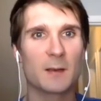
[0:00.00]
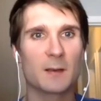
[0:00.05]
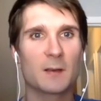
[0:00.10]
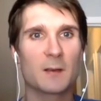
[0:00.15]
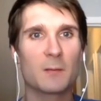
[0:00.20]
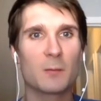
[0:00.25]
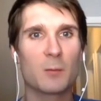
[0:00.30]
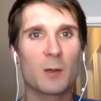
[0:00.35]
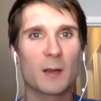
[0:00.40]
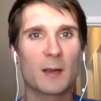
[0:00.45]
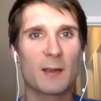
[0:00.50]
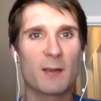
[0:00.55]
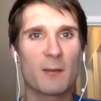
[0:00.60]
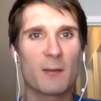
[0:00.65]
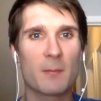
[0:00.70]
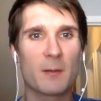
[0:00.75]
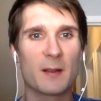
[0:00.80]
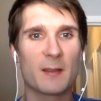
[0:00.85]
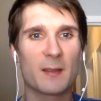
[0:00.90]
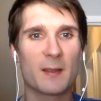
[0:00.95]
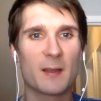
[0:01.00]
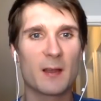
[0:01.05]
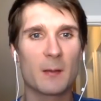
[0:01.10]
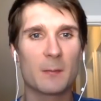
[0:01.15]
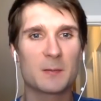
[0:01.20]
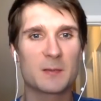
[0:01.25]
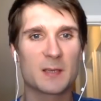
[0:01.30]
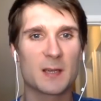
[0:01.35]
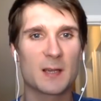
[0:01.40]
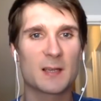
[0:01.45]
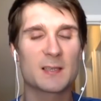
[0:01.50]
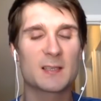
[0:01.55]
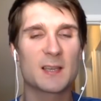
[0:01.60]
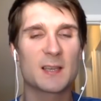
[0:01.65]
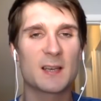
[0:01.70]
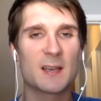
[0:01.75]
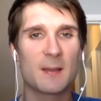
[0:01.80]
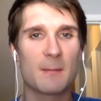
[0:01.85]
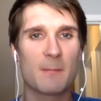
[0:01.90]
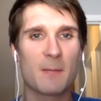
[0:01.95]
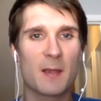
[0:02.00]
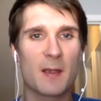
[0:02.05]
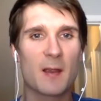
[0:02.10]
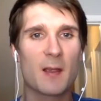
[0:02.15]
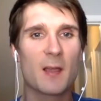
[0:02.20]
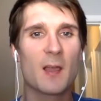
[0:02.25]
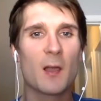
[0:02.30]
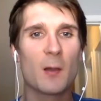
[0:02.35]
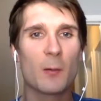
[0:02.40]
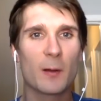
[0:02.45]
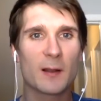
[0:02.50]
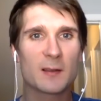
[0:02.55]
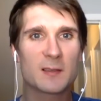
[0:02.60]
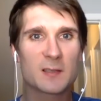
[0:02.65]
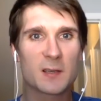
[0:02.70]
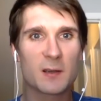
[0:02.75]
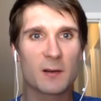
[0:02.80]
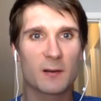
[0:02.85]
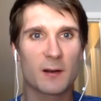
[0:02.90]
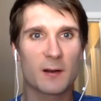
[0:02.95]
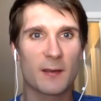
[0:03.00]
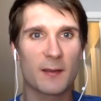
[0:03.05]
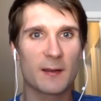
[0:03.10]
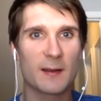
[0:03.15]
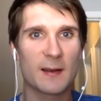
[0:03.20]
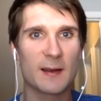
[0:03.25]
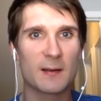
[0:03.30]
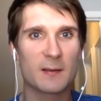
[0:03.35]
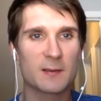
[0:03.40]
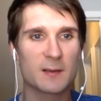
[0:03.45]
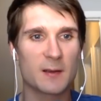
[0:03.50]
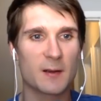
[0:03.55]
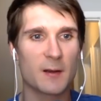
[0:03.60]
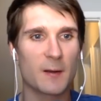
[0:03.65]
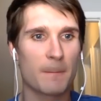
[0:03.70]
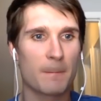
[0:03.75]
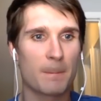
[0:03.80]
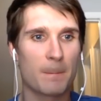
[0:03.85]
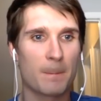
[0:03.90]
Good work, everybody that helped send him there. What else is going on in the Nano Center?